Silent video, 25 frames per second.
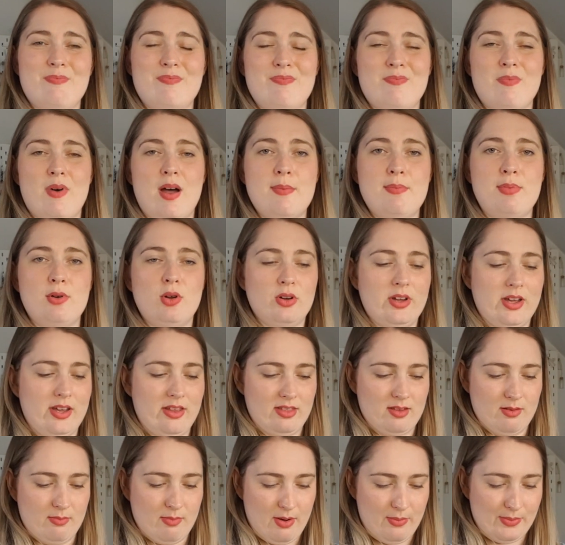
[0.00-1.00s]
by
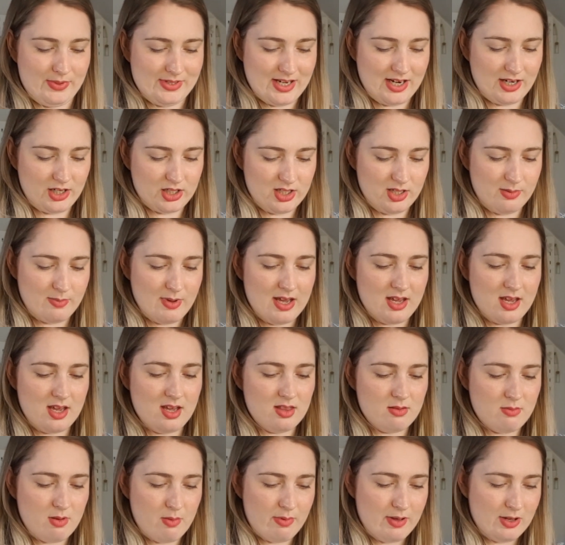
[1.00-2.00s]
blocking them, I was actually making
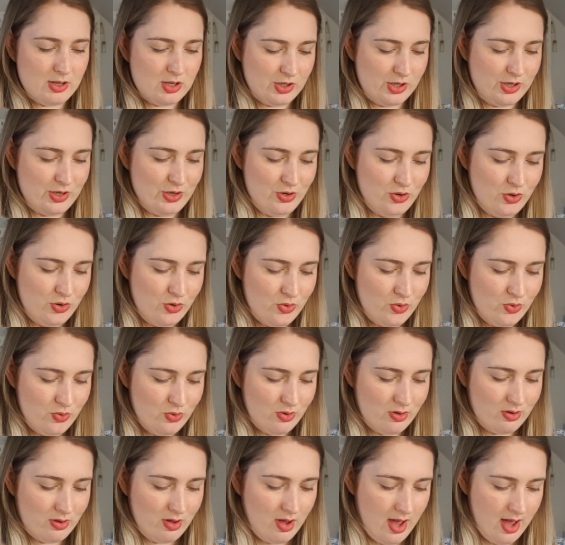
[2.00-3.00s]
them a bit
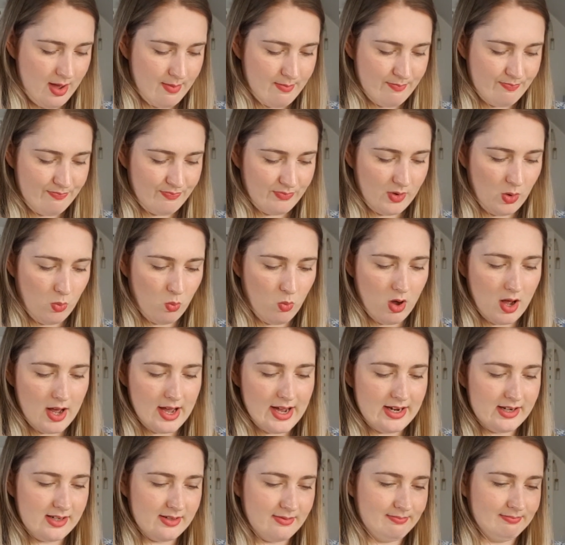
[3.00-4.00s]
too
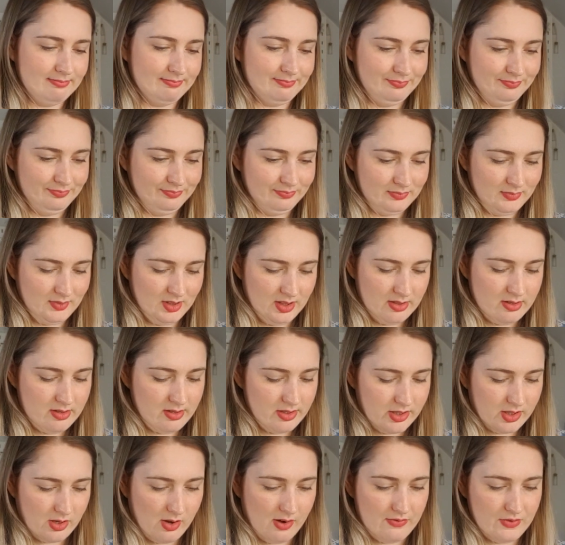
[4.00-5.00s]
wide.
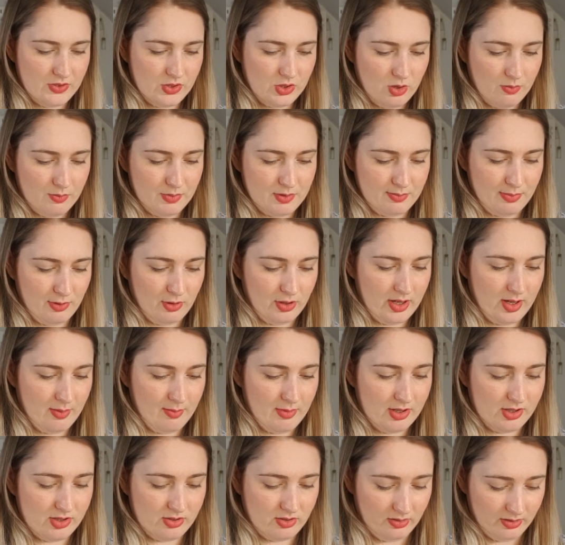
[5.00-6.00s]
So I've stopped blocking
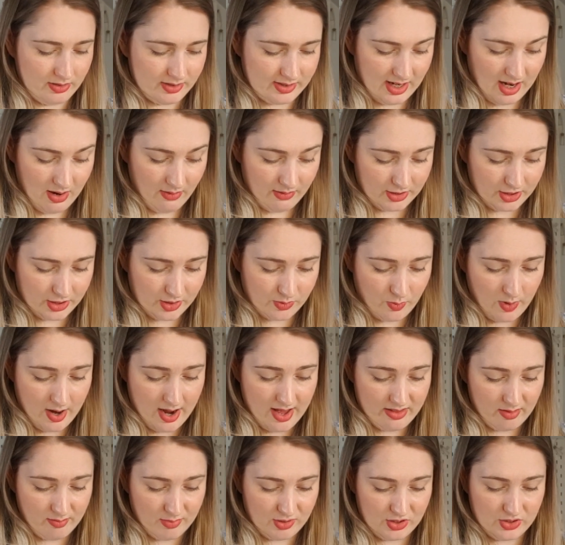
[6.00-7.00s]
my socks now. I just
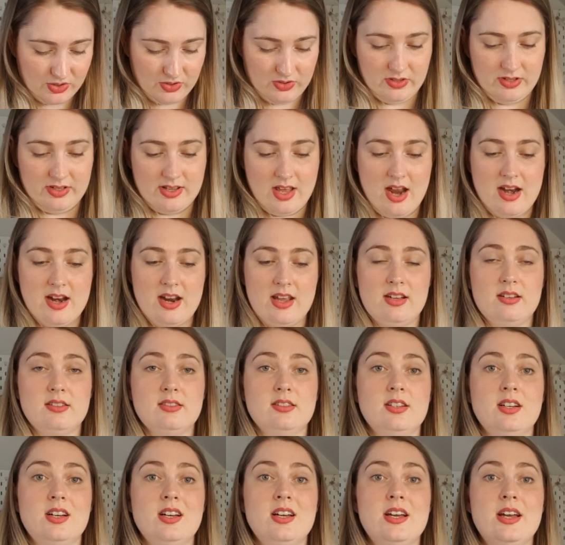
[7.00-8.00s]
wear them as soon as they're knit.
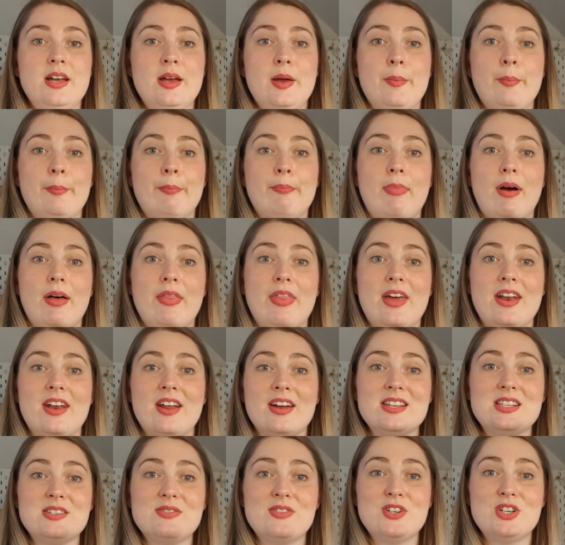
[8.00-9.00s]
But they're
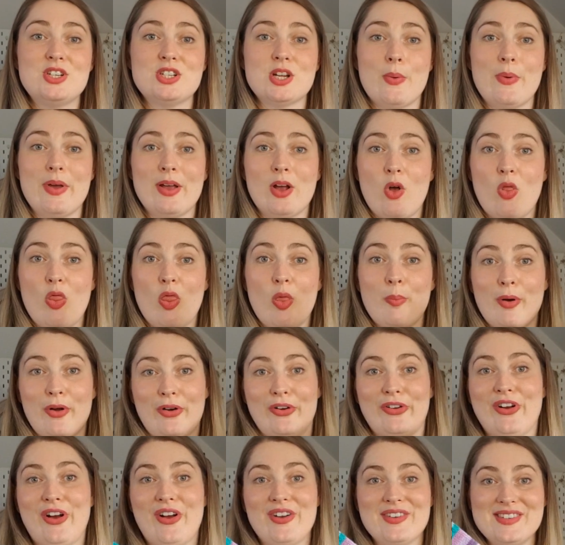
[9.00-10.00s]
nice for showing on the
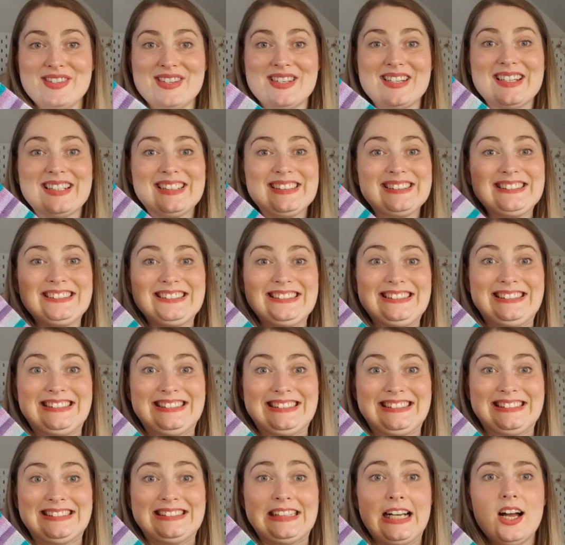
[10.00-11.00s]
podcast.
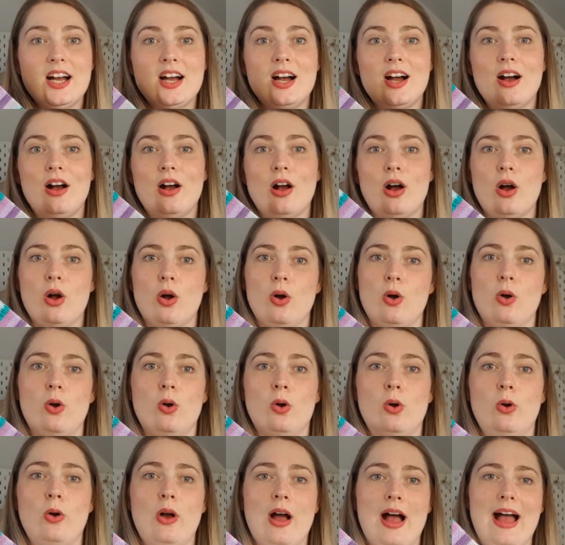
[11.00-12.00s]
Oh,
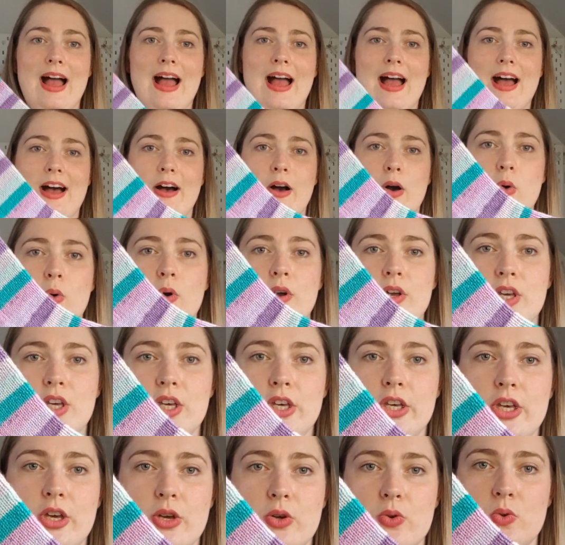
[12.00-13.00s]
how
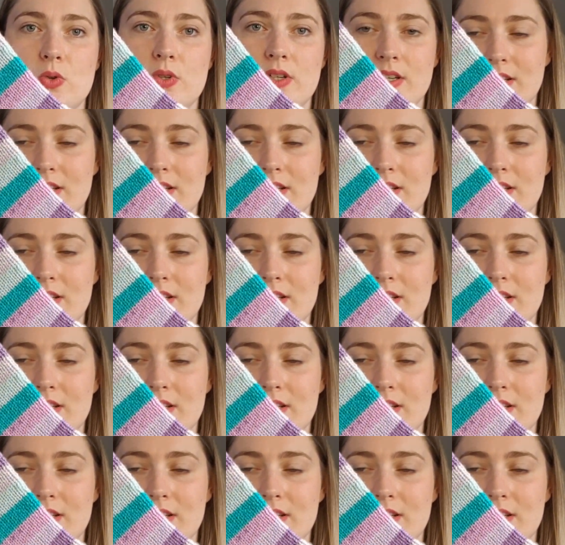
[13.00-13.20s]
cute